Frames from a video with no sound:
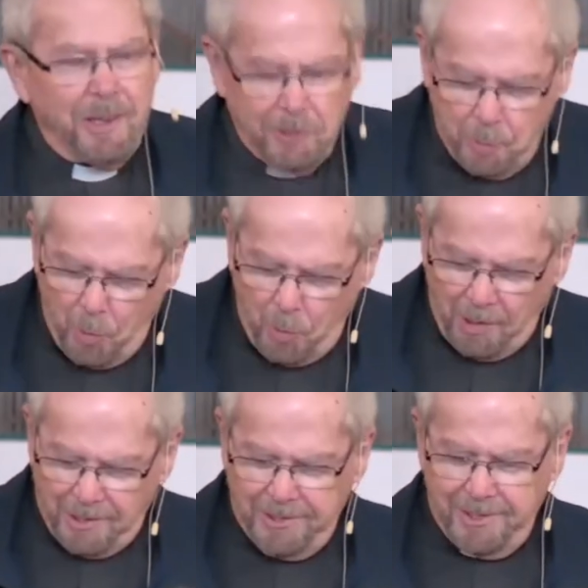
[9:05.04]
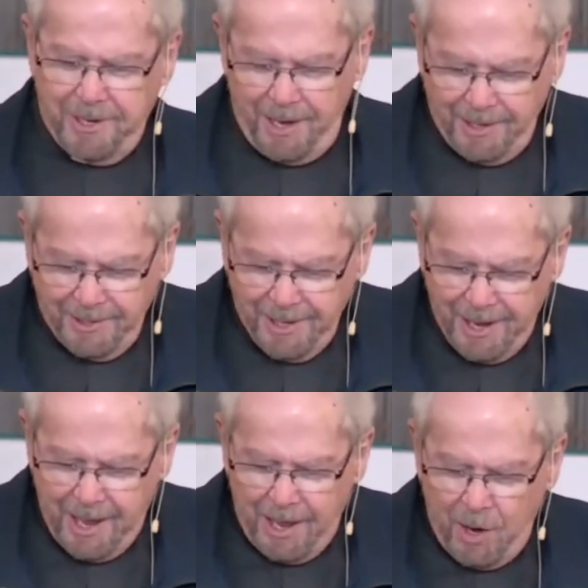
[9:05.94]
brought against Paul and
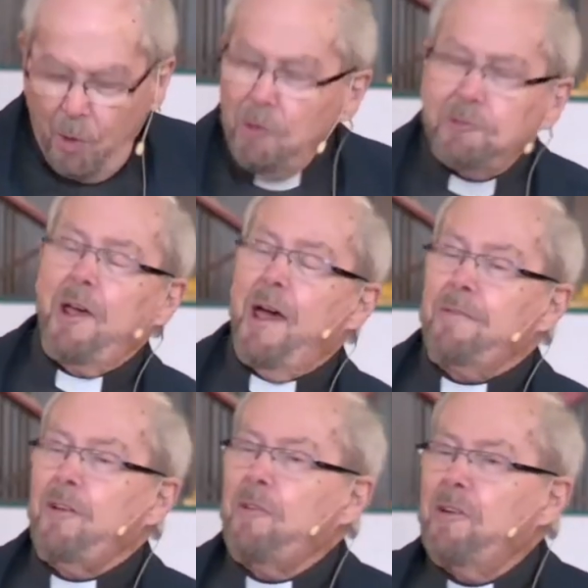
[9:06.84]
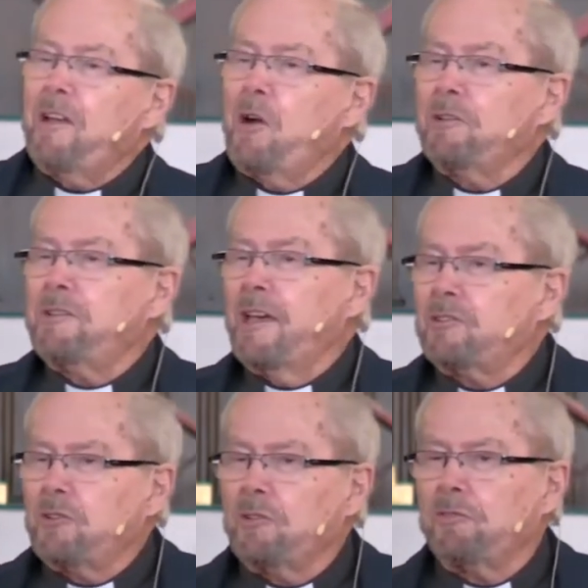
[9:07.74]
Silas also have a very
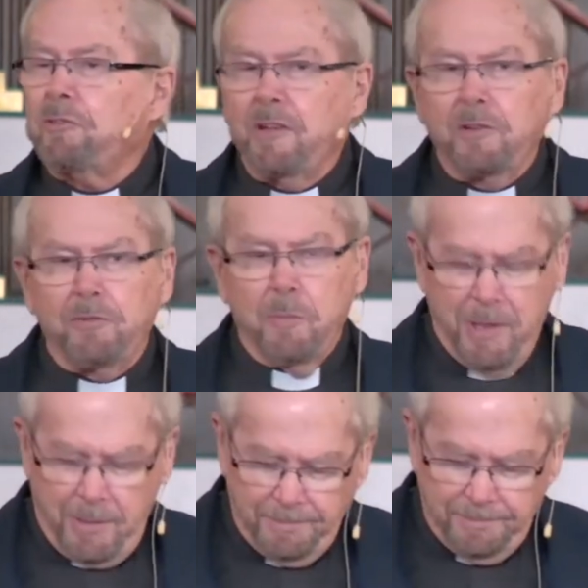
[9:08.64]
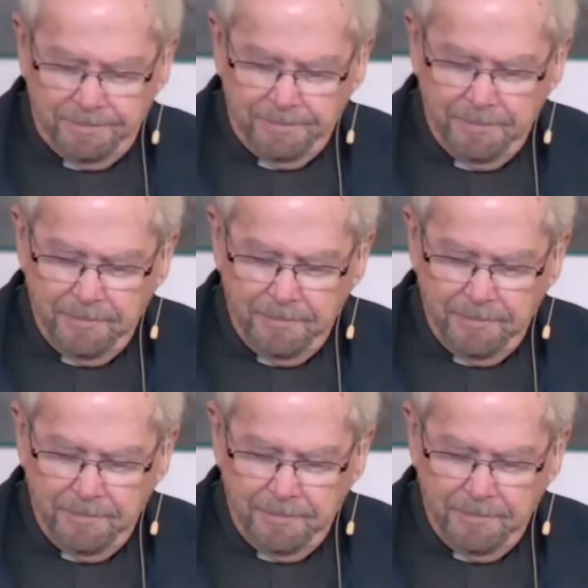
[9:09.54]
contextual feel for me.